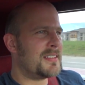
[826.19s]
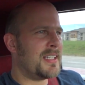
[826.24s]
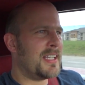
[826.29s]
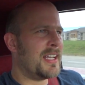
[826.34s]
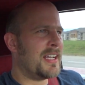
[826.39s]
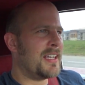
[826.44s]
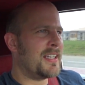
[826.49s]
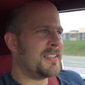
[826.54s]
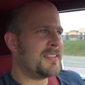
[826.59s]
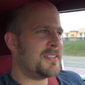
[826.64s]

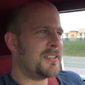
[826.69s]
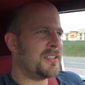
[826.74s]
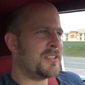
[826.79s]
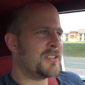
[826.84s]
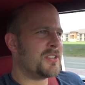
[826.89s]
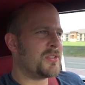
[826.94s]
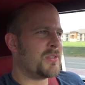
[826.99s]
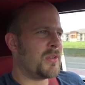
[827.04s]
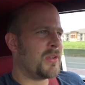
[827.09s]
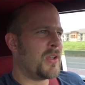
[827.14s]
Yeah, you
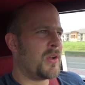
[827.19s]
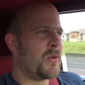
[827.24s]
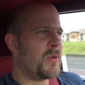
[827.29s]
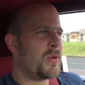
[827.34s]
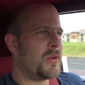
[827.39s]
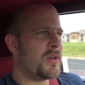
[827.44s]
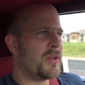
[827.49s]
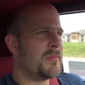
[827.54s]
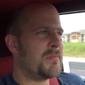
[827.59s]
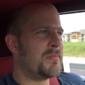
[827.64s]
can just
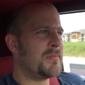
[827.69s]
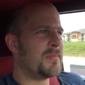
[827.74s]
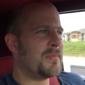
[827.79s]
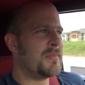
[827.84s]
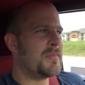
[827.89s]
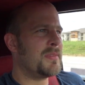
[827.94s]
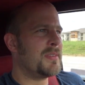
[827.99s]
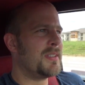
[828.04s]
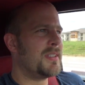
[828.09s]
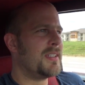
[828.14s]
lower them.
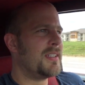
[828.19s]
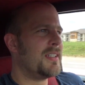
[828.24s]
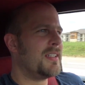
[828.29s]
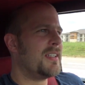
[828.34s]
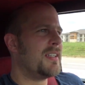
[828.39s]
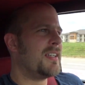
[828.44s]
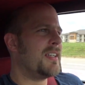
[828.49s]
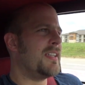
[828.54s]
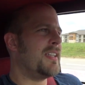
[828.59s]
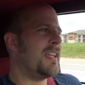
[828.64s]

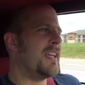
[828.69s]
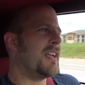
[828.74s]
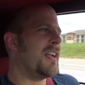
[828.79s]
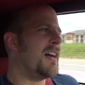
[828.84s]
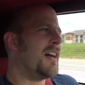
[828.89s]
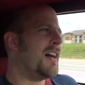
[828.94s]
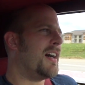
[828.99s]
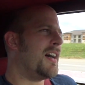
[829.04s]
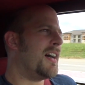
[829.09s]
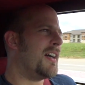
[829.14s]
And you get,
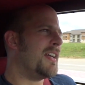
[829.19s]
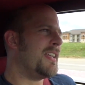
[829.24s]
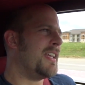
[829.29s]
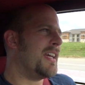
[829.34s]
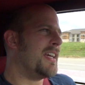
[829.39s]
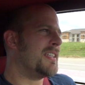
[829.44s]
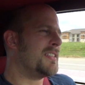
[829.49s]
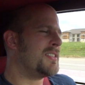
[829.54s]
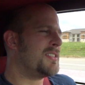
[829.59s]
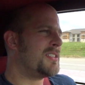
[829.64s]

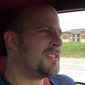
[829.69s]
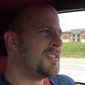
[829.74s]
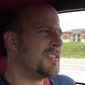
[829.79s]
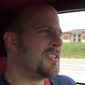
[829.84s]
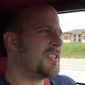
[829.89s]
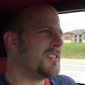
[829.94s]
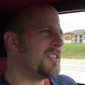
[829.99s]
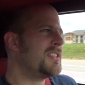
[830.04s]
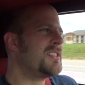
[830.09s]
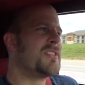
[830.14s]
yes.
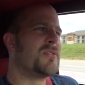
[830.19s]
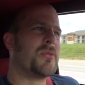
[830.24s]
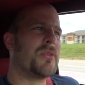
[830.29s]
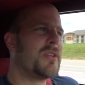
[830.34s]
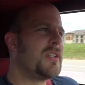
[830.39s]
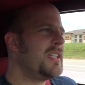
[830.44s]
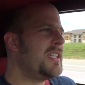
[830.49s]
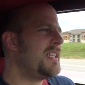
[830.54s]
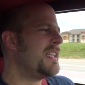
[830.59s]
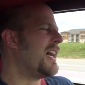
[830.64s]
Because this is
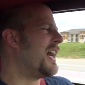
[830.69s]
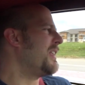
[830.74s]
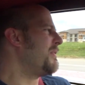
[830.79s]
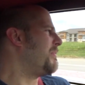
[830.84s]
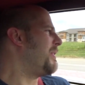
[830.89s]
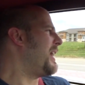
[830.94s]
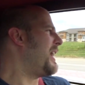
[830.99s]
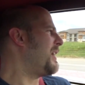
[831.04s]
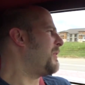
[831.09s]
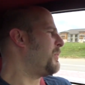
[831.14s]
really
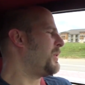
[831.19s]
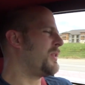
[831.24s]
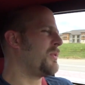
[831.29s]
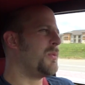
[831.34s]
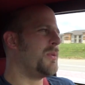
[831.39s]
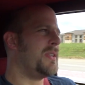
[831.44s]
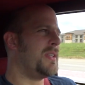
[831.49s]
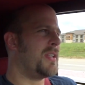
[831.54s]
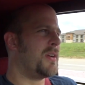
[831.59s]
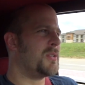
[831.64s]
not bad with the
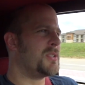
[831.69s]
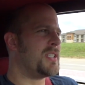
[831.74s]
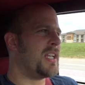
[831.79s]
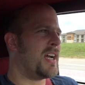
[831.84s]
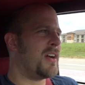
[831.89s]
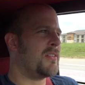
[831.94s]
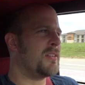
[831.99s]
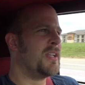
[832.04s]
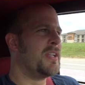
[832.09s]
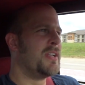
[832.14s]
windows down.